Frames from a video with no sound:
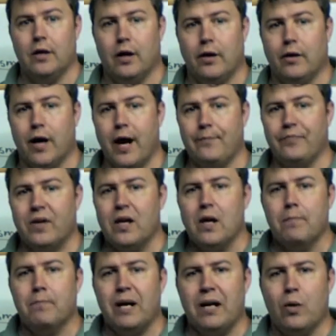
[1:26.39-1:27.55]
All right,
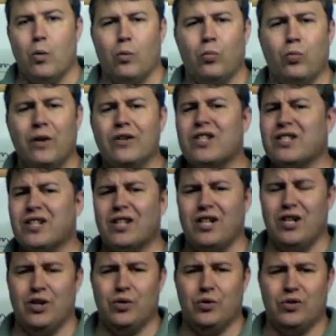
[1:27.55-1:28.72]
but we're just going to
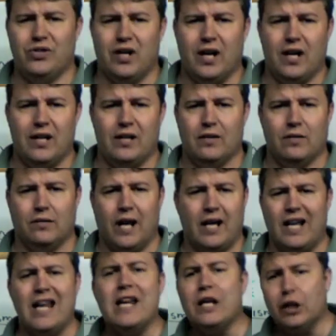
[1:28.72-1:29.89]
use like
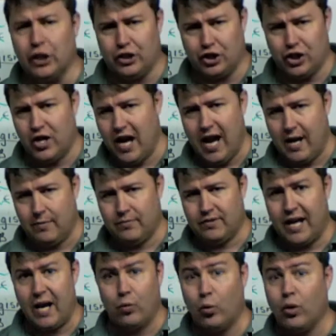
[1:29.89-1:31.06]
English names,
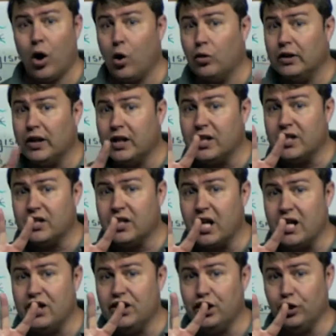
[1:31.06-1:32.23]
and we're only going to
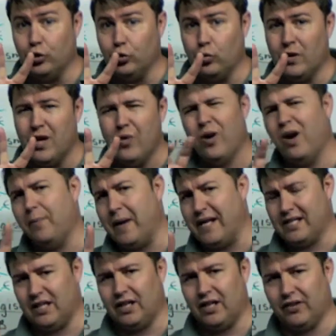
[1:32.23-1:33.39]
study two. Well,
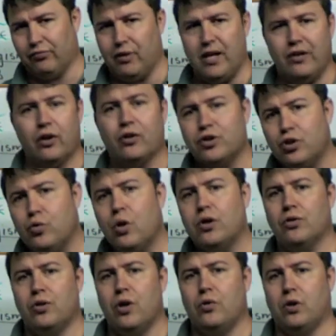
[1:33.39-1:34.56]
basically three. There are two on
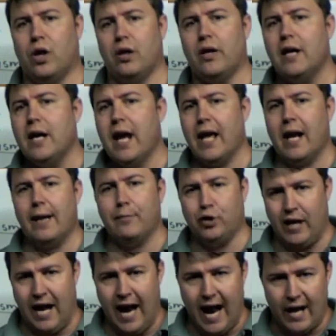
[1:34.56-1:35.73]
your note card, and I'm going
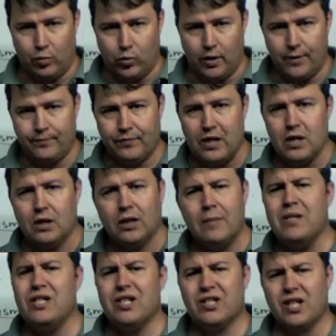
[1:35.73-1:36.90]
to add one. Let me
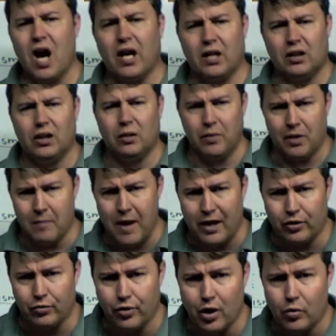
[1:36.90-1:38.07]
just talk a little bit about
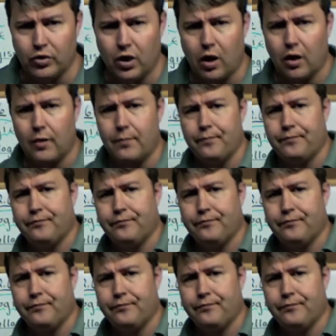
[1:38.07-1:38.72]
your note card.